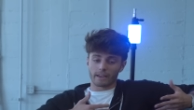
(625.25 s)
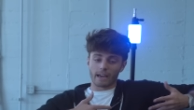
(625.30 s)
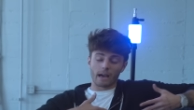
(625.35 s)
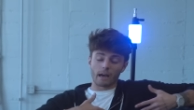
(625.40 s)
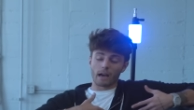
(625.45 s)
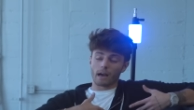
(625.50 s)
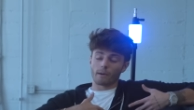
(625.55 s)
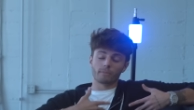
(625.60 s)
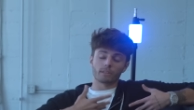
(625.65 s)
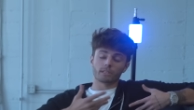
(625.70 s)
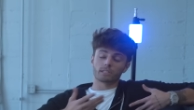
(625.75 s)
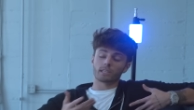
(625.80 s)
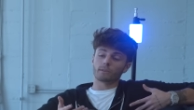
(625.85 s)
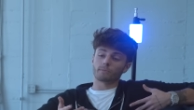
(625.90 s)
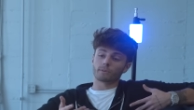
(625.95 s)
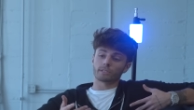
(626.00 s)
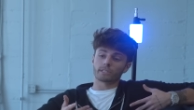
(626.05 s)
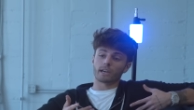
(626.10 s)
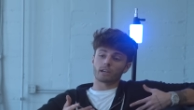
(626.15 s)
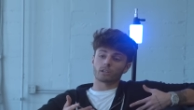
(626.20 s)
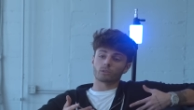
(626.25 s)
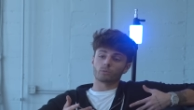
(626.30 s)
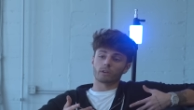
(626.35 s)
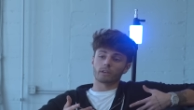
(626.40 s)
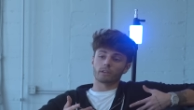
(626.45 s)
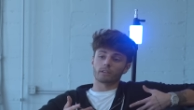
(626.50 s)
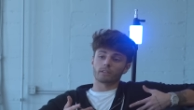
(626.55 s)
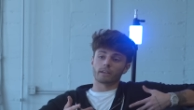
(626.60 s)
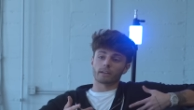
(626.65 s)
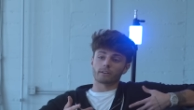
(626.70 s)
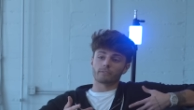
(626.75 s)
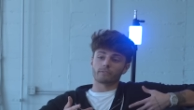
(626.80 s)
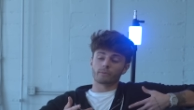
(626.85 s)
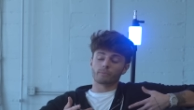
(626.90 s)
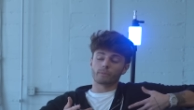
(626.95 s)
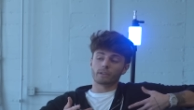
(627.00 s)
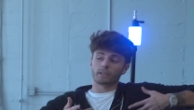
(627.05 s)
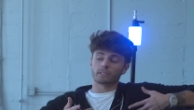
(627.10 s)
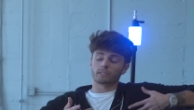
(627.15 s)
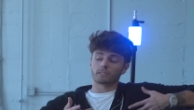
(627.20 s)
like I, I'm the same exact way. Like
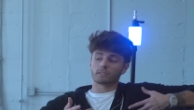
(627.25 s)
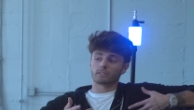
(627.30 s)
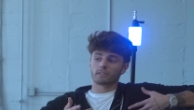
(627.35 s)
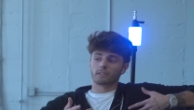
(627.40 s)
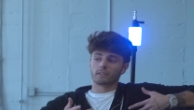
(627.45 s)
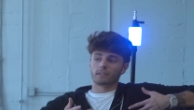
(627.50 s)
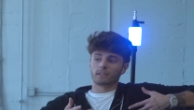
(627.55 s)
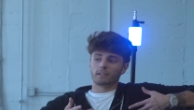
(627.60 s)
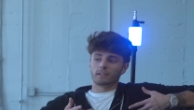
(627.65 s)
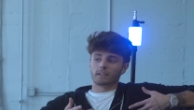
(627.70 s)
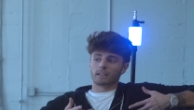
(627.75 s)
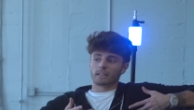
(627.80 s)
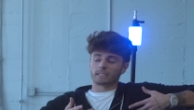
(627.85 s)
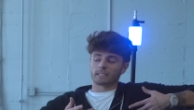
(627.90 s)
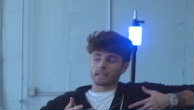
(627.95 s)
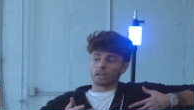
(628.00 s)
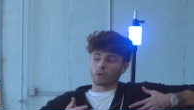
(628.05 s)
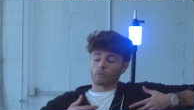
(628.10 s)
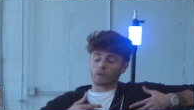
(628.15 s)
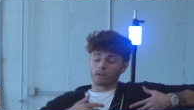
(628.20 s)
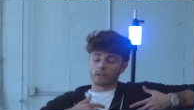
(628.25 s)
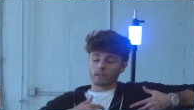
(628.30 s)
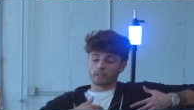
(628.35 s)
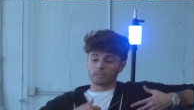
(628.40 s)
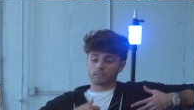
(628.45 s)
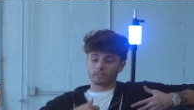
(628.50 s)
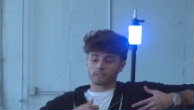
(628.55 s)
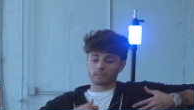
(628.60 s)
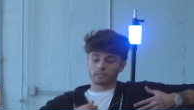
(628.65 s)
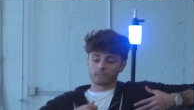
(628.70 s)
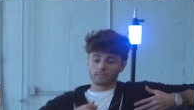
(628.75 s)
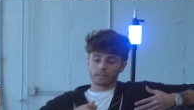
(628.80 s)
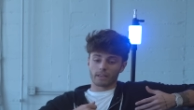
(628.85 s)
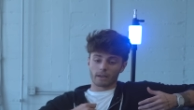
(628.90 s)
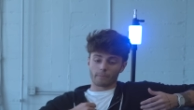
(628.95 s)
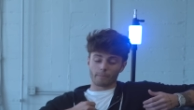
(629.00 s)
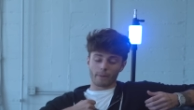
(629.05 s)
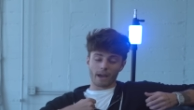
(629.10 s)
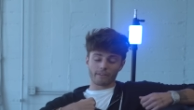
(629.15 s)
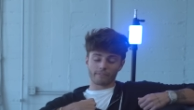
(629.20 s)
for me, it's it's like when it's
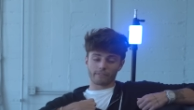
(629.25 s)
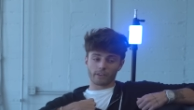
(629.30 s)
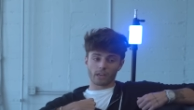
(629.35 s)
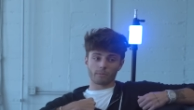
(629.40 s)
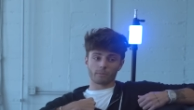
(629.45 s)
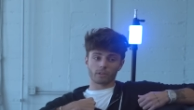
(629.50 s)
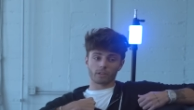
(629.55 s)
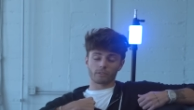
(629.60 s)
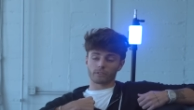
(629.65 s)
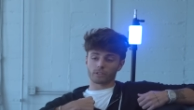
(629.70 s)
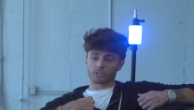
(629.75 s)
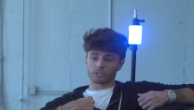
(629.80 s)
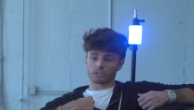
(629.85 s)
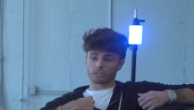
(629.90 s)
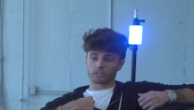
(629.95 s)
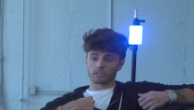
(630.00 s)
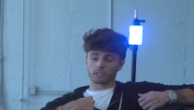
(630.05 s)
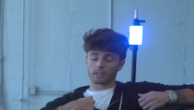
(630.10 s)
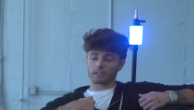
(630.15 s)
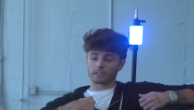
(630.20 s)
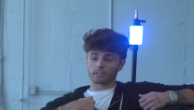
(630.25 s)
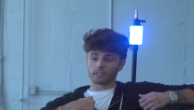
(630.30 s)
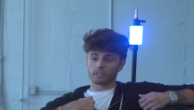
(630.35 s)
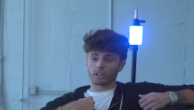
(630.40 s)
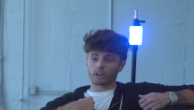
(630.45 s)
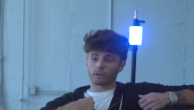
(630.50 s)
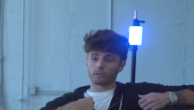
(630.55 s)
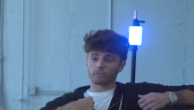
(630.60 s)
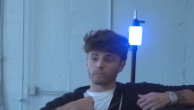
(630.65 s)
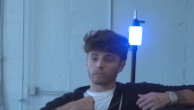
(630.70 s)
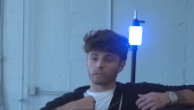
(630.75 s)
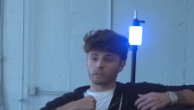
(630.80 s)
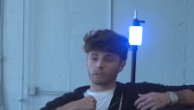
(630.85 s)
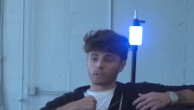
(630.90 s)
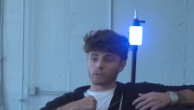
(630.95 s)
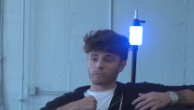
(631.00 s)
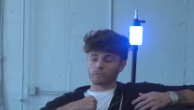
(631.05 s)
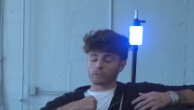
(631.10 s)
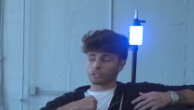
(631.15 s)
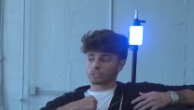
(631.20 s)
like my family versus like you know
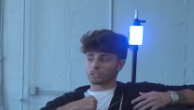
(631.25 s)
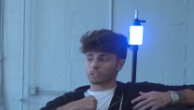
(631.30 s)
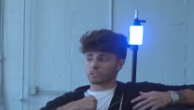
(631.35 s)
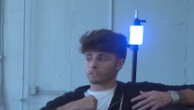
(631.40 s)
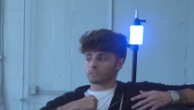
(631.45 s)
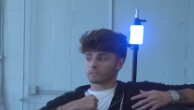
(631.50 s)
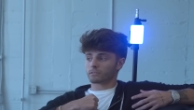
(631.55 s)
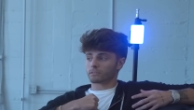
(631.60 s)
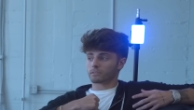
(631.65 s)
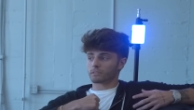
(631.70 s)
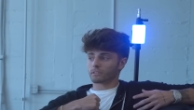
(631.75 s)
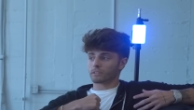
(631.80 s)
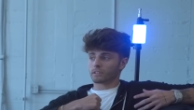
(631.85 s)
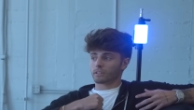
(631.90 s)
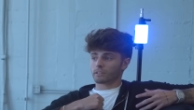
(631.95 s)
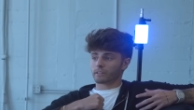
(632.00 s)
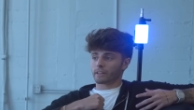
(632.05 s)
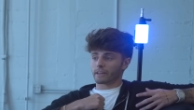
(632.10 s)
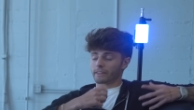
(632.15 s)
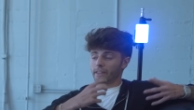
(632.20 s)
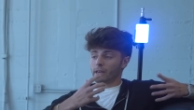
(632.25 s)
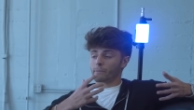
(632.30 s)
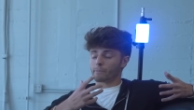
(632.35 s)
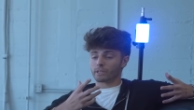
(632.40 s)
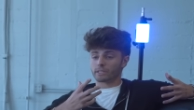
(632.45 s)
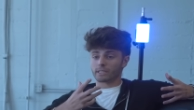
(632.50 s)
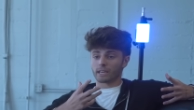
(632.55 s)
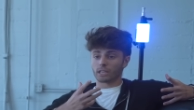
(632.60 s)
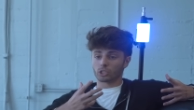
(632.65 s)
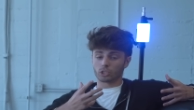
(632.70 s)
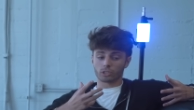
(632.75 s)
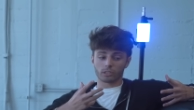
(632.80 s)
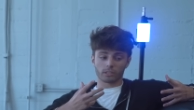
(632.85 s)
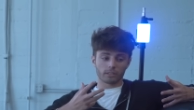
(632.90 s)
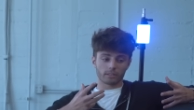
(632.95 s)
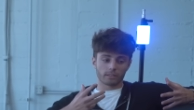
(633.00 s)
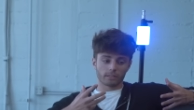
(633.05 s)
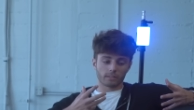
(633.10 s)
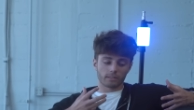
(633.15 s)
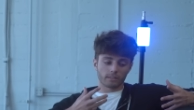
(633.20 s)
versus like them
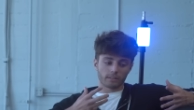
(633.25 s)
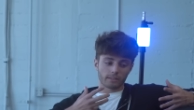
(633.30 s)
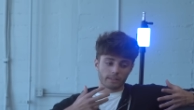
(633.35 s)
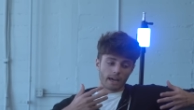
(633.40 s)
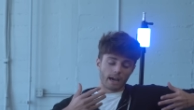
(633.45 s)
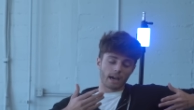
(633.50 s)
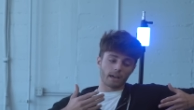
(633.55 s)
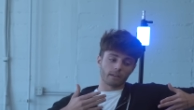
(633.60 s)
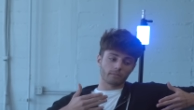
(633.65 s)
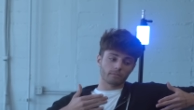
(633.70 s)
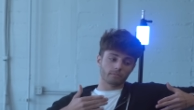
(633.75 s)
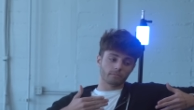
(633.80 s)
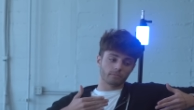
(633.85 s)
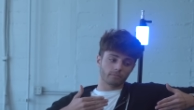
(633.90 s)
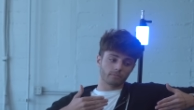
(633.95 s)
potentially not